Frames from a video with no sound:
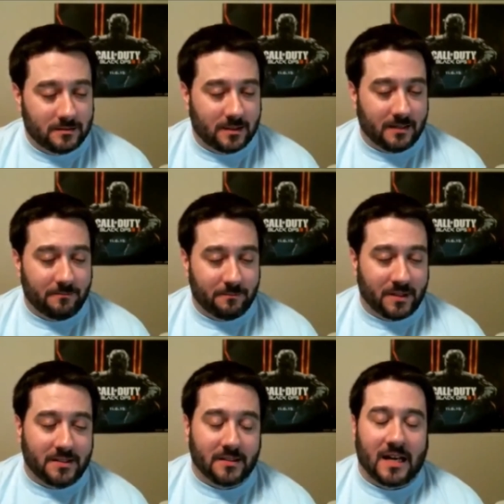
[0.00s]
God
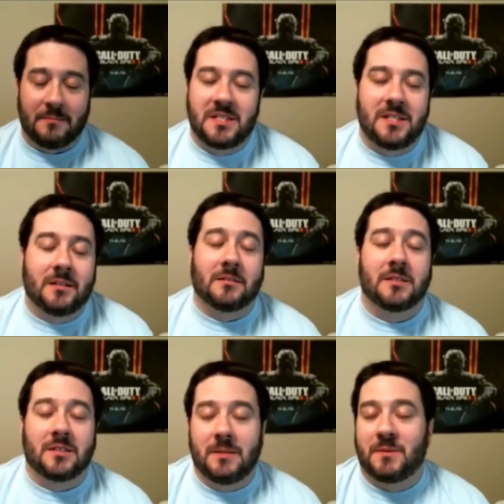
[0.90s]
bless it. I'm still
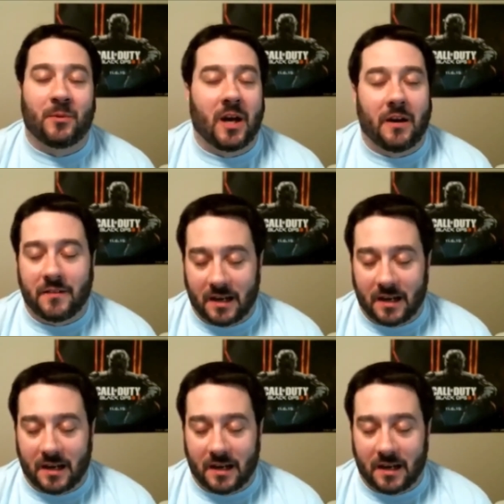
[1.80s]
sleep deprived.